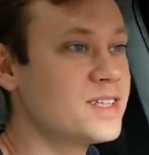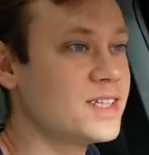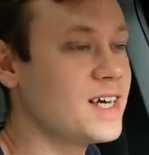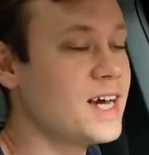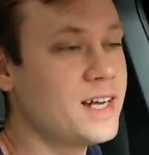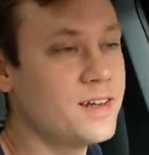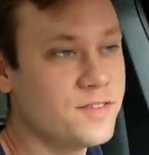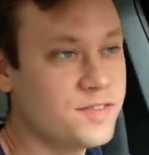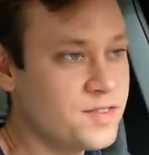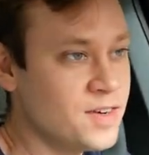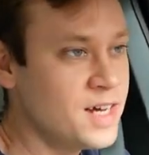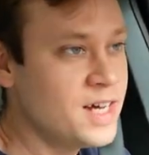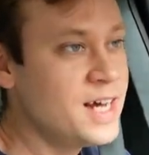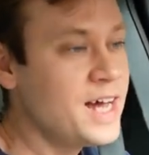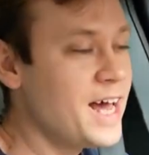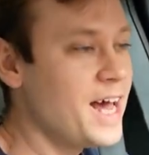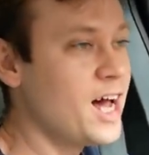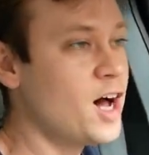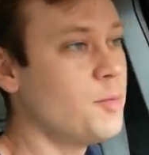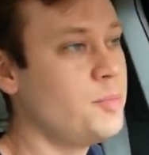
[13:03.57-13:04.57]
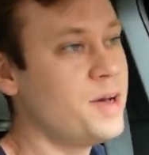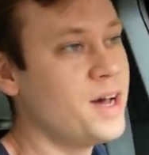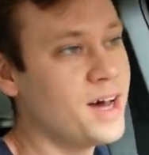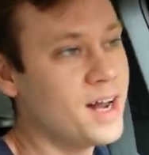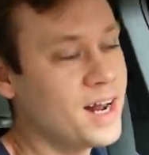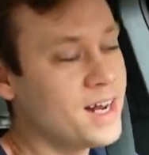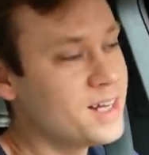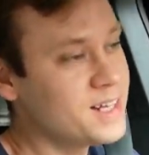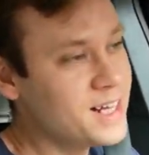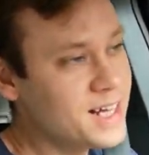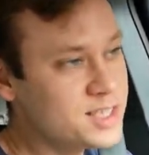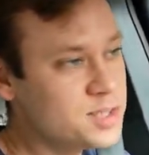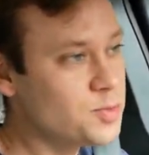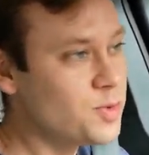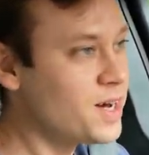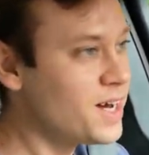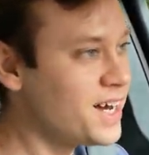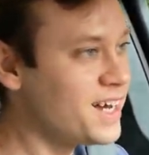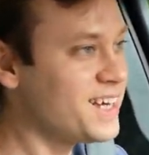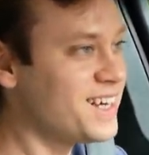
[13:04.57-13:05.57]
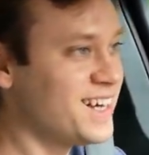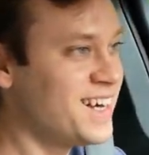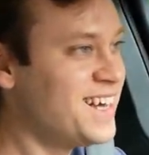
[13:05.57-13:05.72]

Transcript: to kind of help out. And that's why